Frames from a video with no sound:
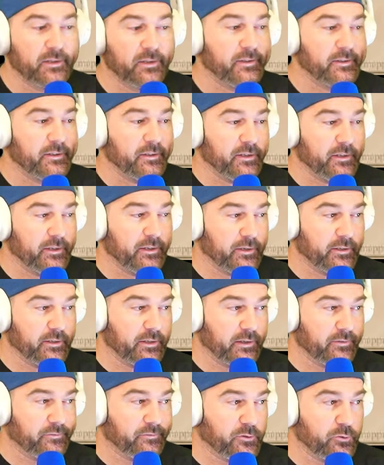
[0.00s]
And
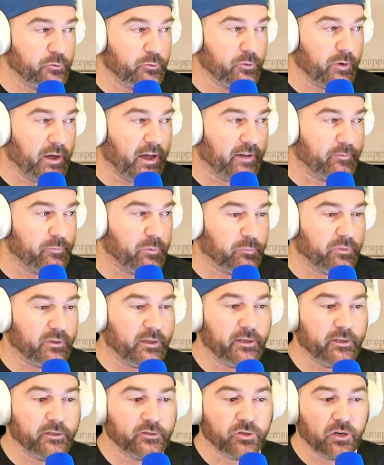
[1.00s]
if you have been playing
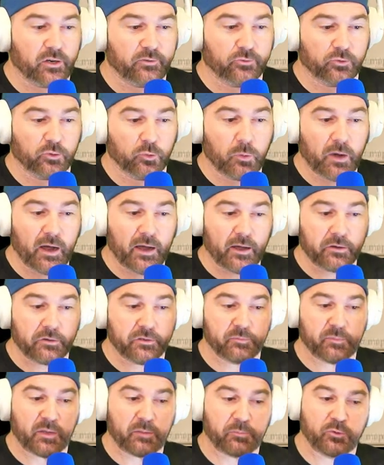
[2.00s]
guitar for a while and
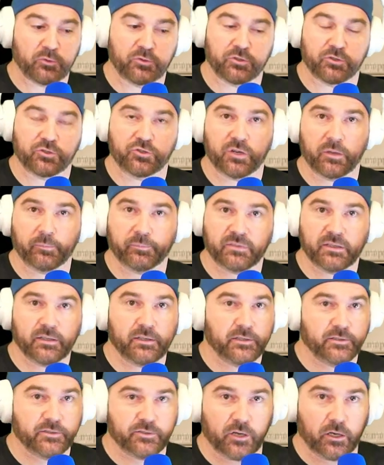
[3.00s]
maybe you just jumped in
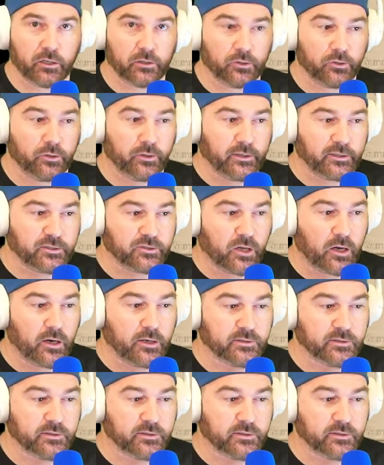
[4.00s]
and started learning songs and